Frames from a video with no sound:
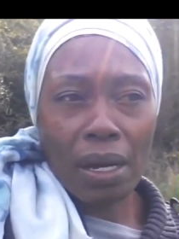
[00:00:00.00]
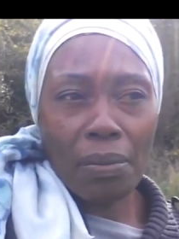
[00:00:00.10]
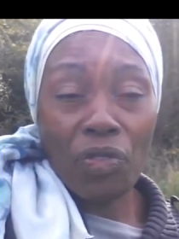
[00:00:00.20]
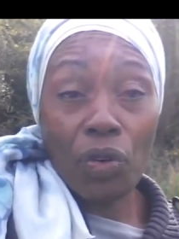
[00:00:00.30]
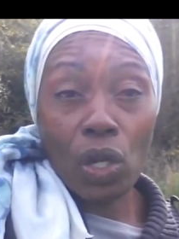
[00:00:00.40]

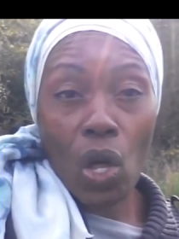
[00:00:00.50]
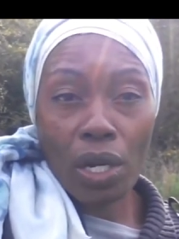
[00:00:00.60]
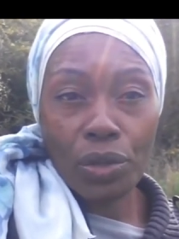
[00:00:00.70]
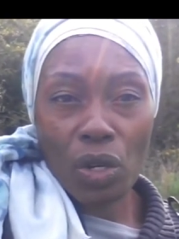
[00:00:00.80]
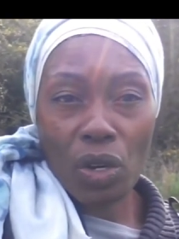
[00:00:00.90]
for
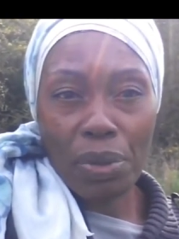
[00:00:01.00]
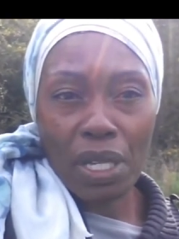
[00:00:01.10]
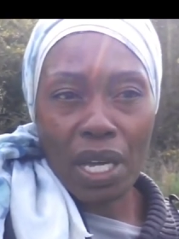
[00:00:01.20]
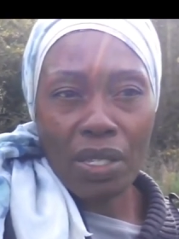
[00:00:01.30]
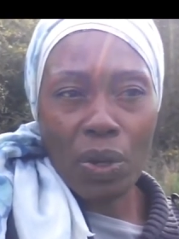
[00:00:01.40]
long term,
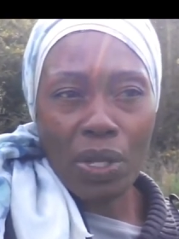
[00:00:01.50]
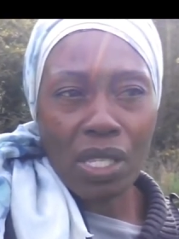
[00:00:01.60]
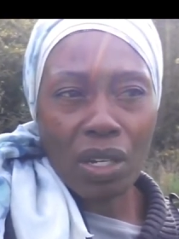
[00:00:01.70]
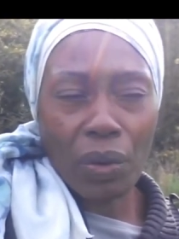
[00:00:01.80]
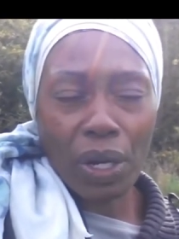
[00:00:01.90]
because once
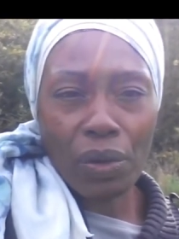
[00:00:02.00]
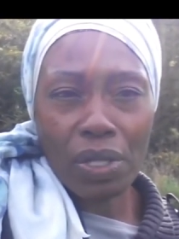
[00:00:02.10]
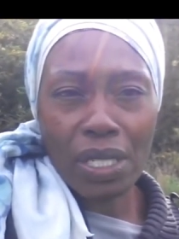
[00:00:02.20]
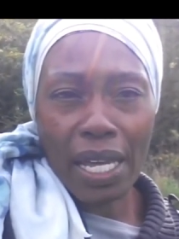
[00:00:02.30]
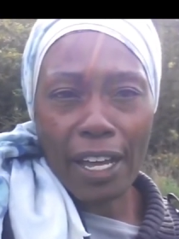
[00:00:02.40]
the grid
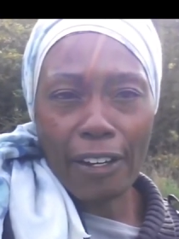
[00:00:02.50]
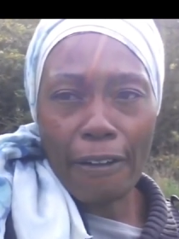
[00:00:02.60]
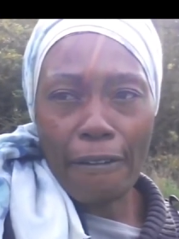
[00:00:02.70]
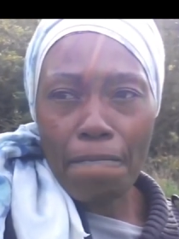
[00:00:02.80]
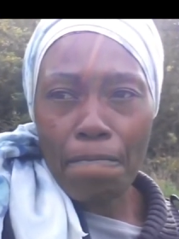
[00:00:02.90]
goes
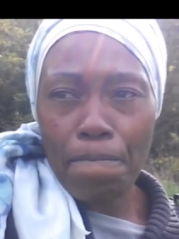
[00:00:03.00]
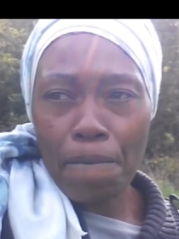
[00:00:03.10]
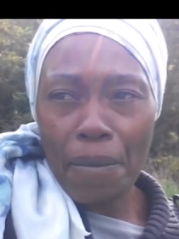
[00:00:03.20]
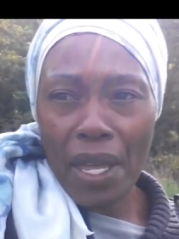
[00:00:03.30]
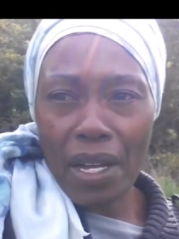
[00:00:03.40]
down,
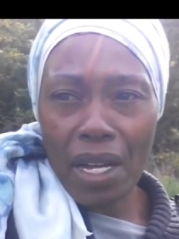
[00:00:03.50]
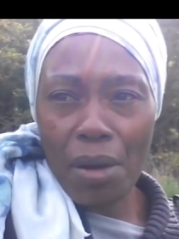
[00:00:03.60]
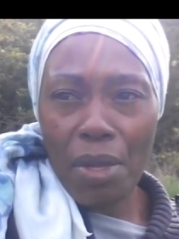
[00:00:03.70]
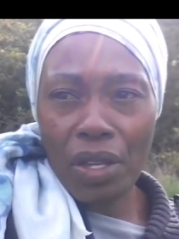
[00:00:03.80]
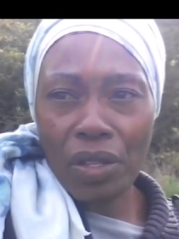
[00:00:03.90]

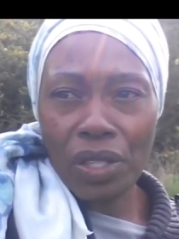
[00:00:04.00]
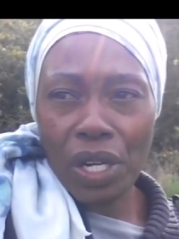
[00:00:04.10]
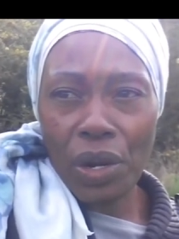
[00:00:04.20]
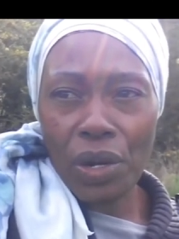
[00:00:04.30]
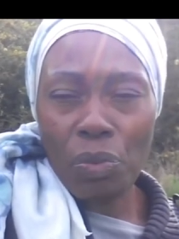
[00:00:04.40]

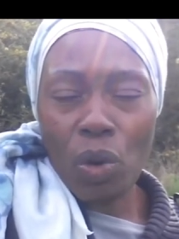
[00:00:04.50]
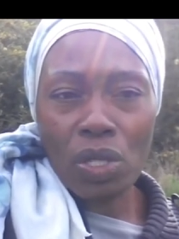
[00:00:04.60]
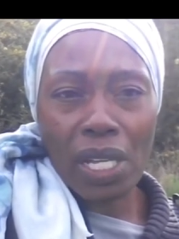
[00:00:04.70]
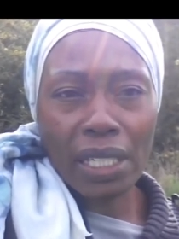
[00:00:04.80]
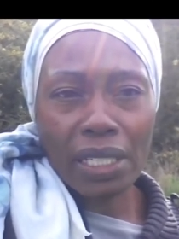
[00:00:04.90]
there's
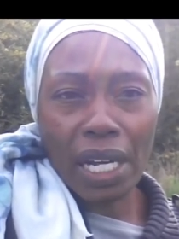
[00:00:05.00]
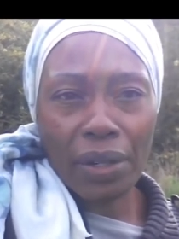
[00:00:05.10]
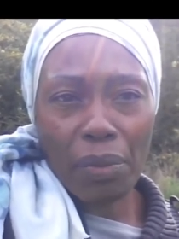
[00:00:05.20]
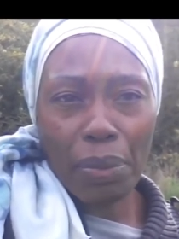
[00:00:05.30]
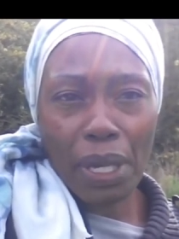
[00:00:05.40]
most likely not
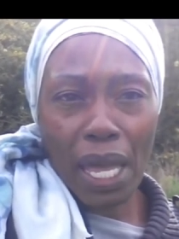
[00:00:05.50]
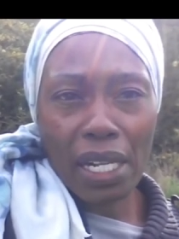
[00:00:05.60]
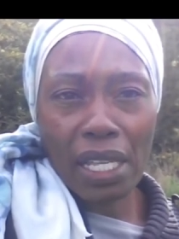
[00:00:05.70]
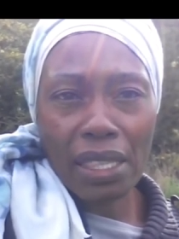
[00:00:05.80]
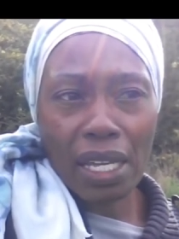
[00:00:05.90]
going to be
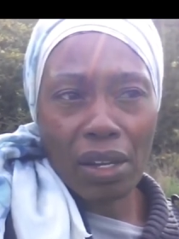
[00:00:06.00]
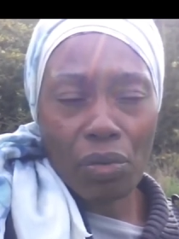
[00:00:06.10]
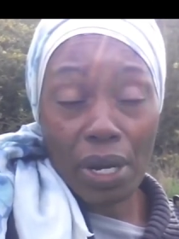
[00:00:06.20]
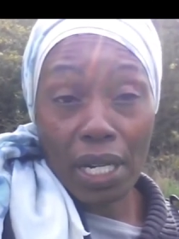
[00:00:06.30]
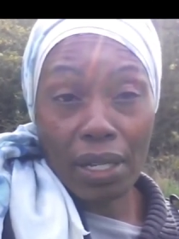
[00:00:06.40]

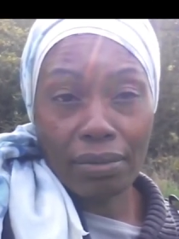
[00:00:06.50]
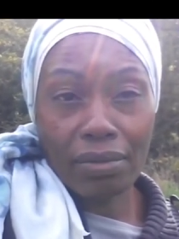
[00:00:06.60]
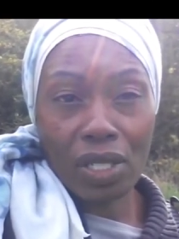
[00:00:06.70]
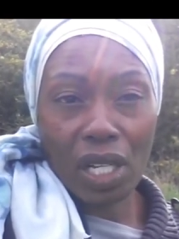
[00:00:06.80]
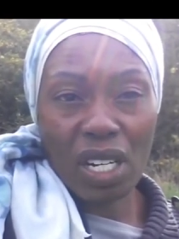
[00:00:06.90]
anything running.
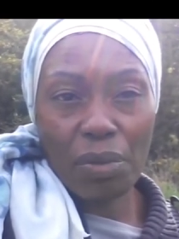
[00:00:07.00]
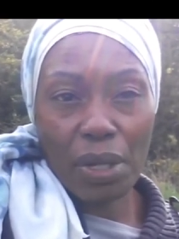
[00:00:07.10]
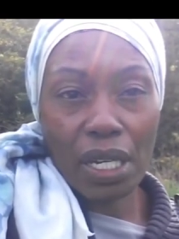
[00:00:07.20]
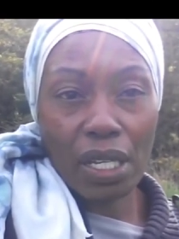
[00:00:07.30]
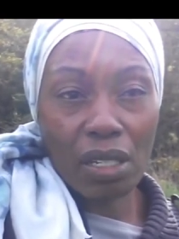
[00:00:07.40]
There's not going to
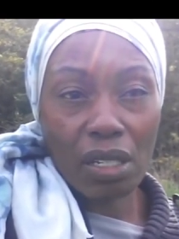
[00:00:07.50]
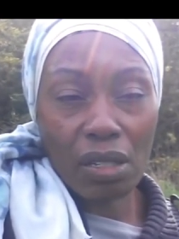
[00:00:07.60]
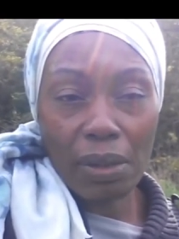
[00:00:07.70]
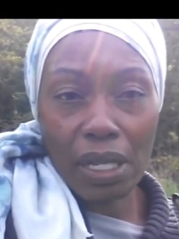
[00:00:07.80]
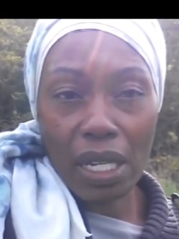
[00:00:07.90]
be any
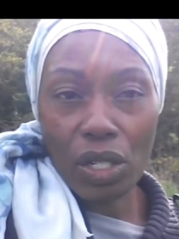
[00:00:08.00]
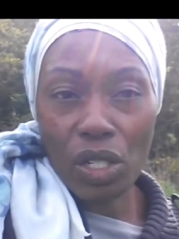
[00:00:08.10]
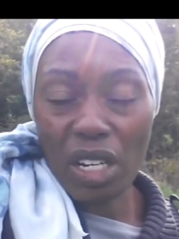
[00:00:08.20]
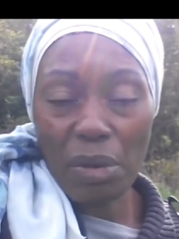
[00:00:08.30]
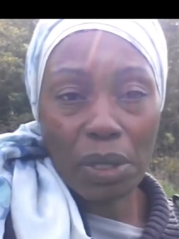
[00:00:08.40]
communication. You're
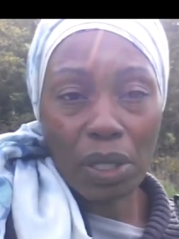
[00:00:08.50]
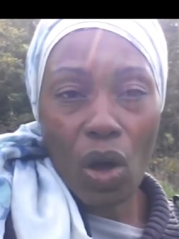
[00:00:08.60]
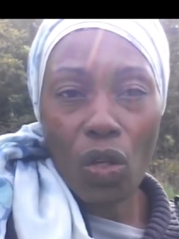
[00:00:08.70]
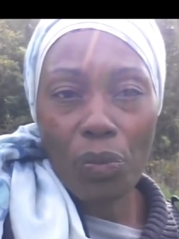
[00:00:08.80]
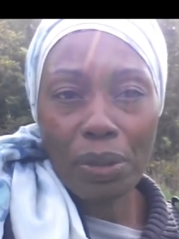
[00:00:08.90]
not going to be able to
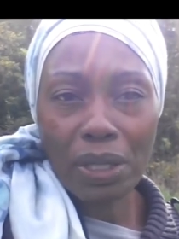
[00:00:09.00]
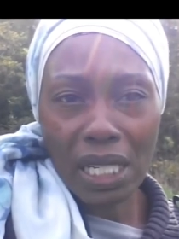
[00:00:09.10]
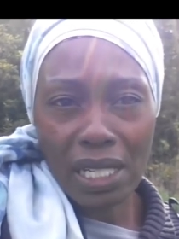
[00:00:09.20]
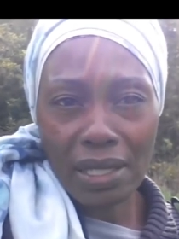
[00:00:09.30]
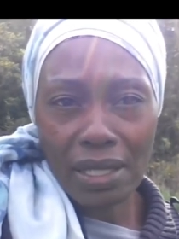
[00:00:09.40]
call the
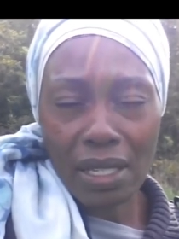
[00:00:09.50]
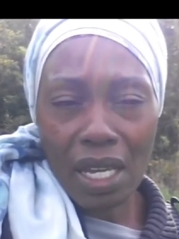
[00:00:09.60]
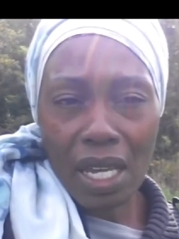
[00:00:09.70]
police,